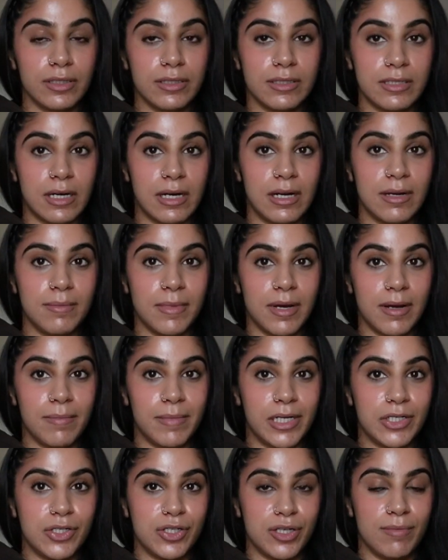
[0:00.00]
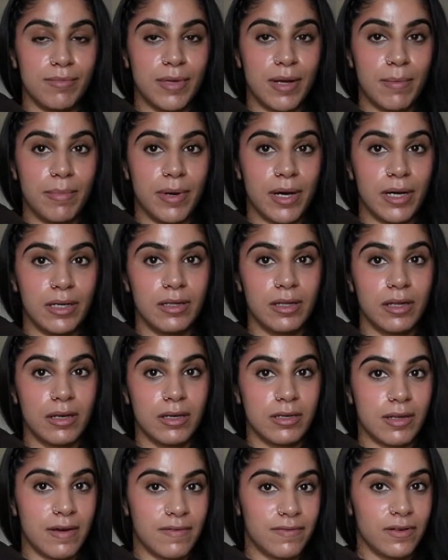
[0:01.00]
the time at my gym, my body
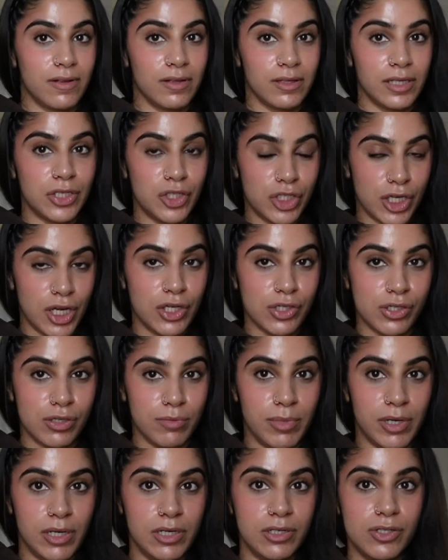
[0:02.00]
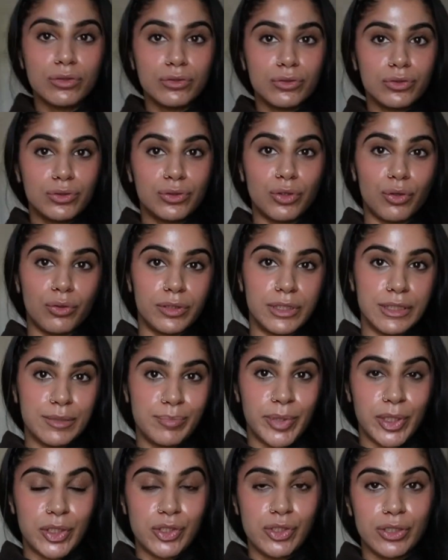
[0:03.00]
definitely changed a bunch. So this
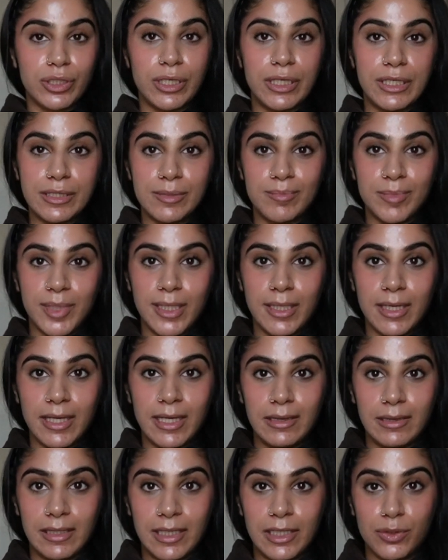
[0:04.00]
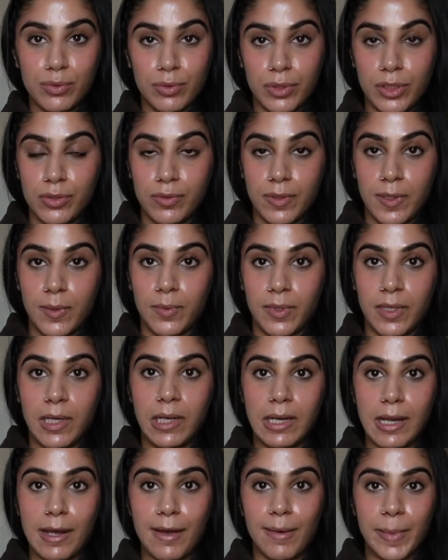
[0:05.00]
picture is me in late
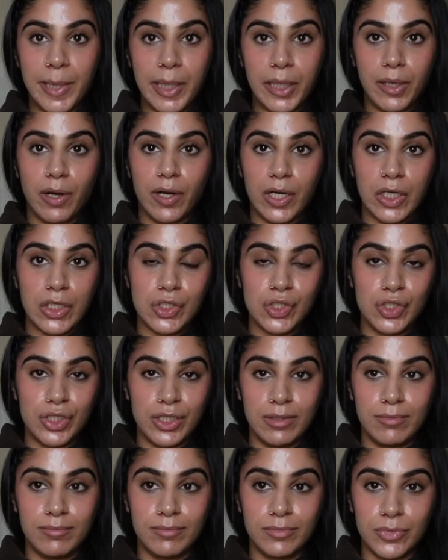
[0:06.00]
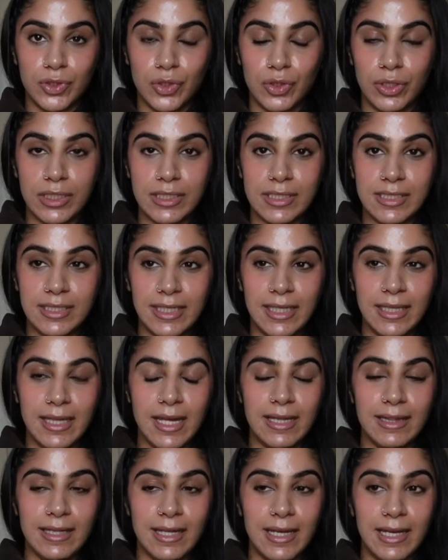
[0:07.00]
2021 at my current gym. You can see
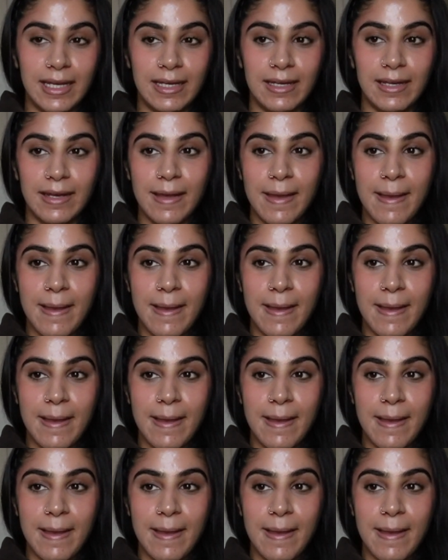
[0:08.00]
that like